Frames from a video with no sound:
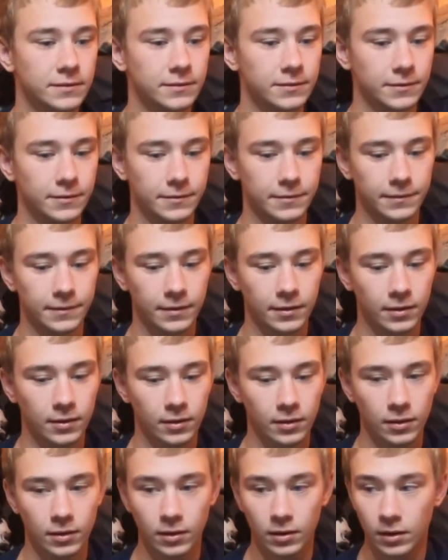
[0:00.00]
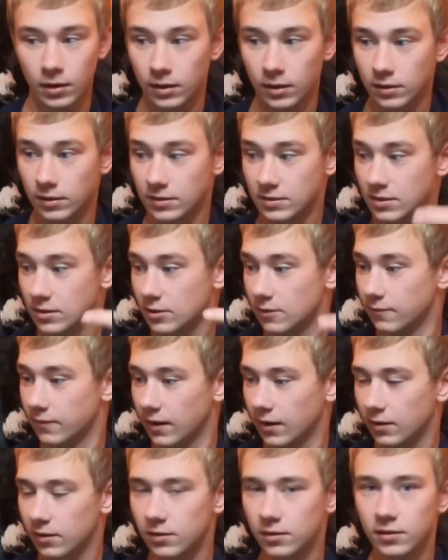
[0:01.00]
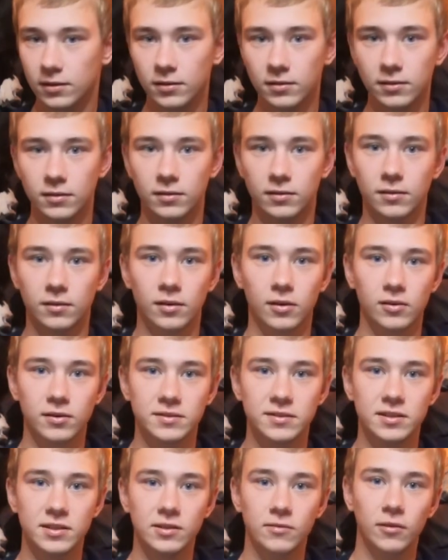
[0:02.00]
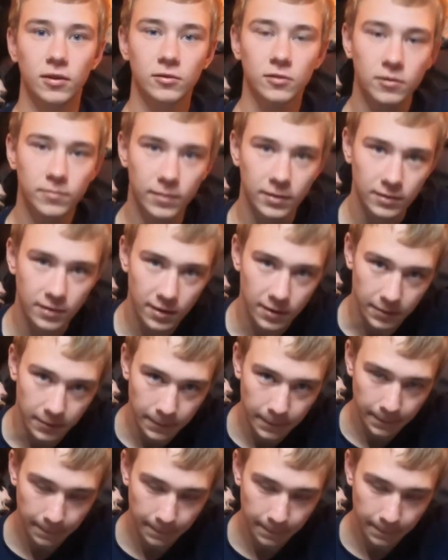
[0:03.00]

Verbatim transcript: So just get the van cleaned and I'll continue on with my day.